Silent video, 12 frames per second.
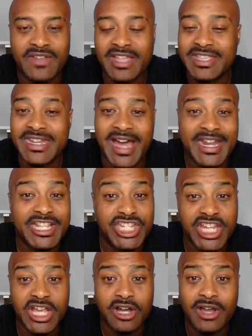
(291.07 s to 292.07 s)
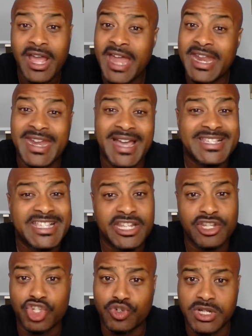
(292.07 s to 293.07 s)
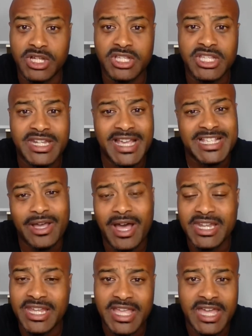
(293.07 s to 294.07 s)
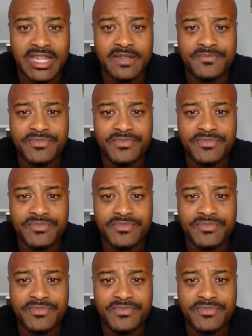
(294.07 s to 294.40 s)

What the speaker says: They're not in jail and they're not selling drugs. That's how I look at it.